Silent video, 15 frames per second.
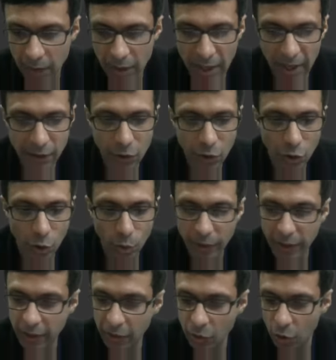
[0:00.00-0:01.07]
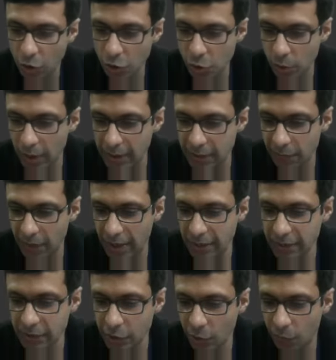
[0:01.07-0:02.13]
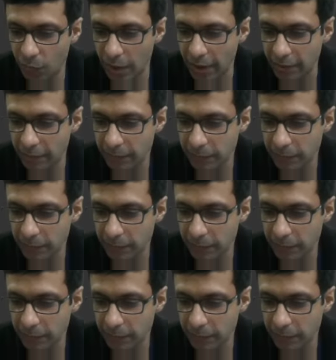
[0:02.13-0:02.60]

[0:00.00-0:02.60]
And chlorine also has a valency of one.